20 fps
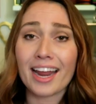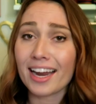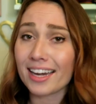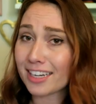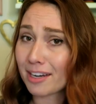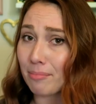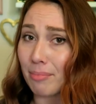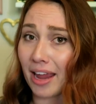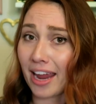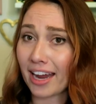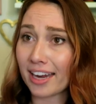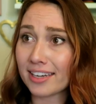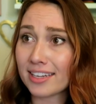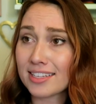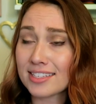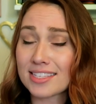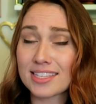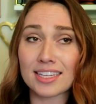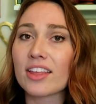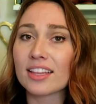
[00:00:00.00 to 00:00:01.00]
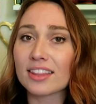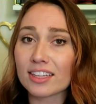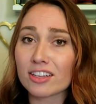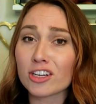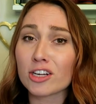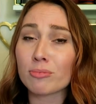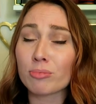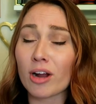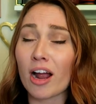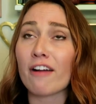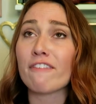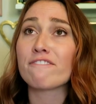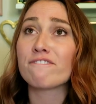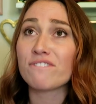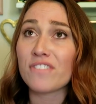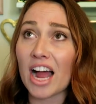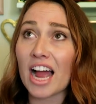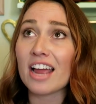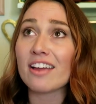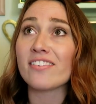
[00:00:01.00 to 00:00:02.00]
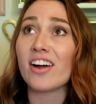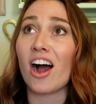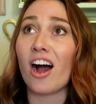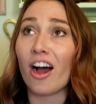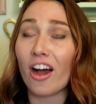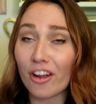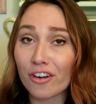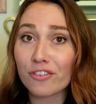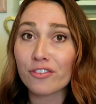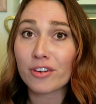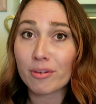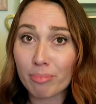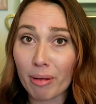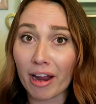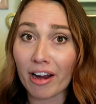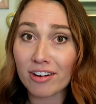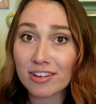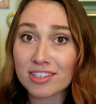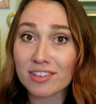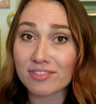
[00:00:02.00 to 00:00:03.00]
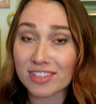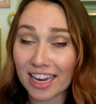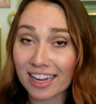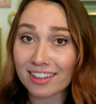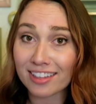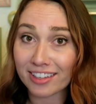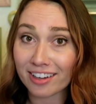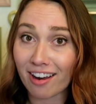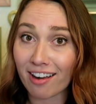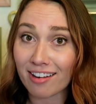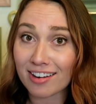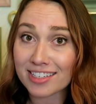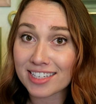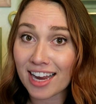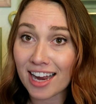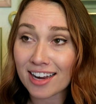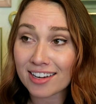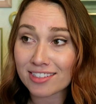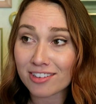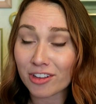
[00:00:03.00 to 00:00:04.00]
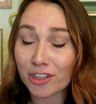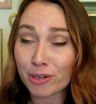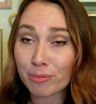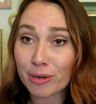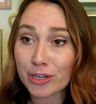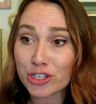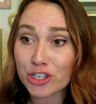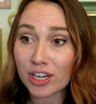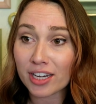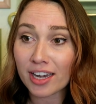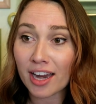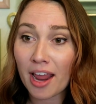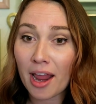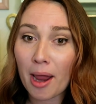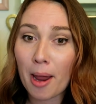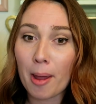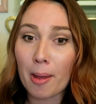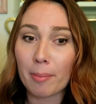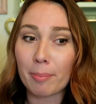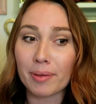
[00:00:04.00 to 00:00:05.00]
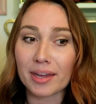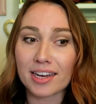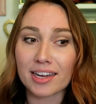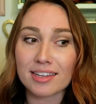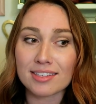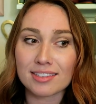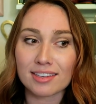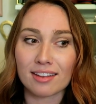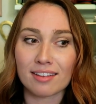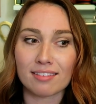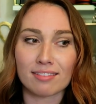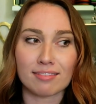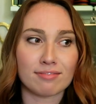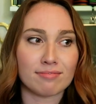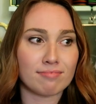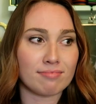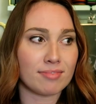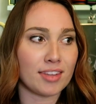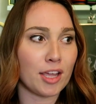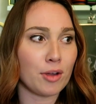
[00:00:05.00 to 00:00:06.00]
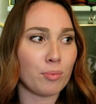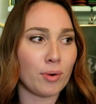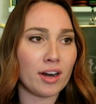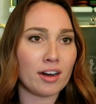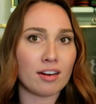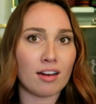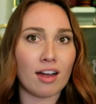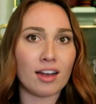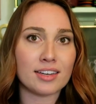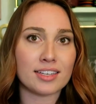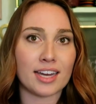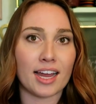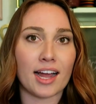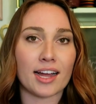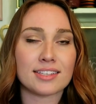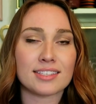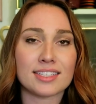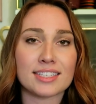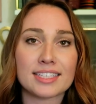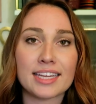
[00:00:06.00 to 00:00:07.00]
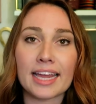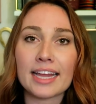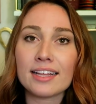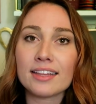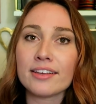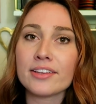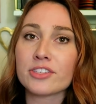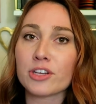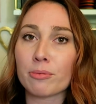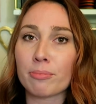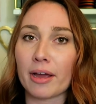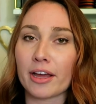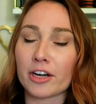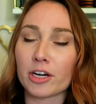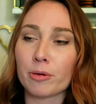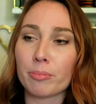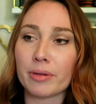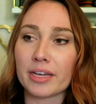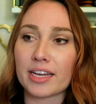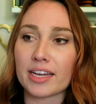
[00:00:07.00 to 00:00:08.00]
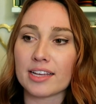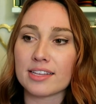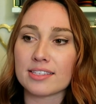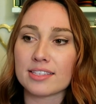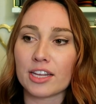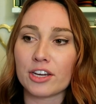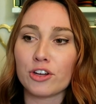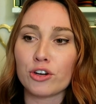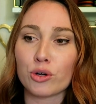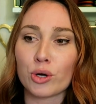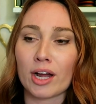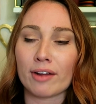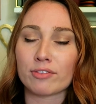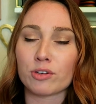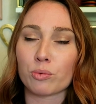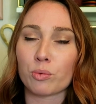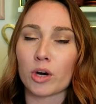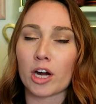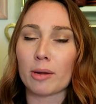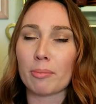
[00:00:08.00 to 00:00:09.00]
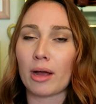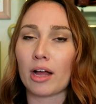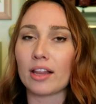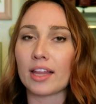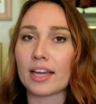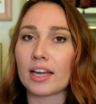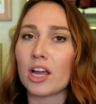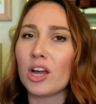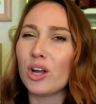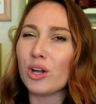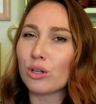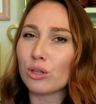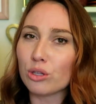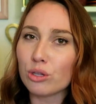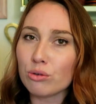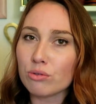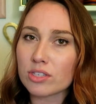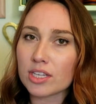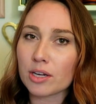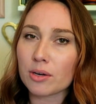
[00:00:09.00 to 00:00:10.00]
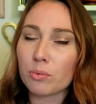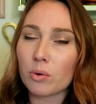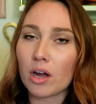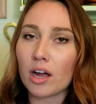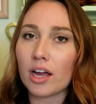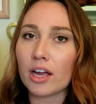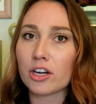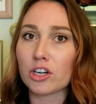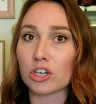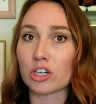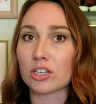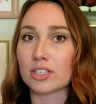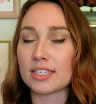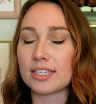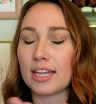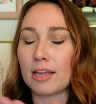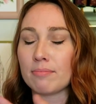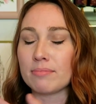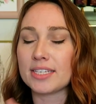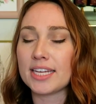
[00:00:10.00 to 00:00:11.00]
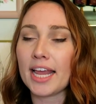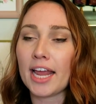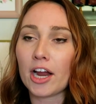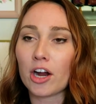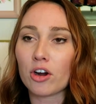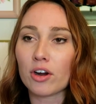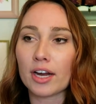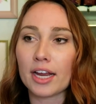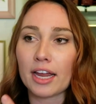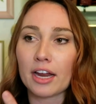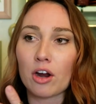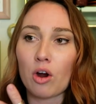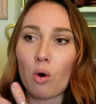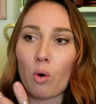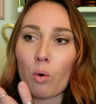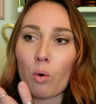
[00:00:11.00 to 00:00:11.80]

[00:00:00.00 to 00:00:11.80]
I had companions that literally brought five hundred pairs of daily contacts on their mission because they wear contacts. Dailies are better because then you don't have to worry about like losing one or them tearing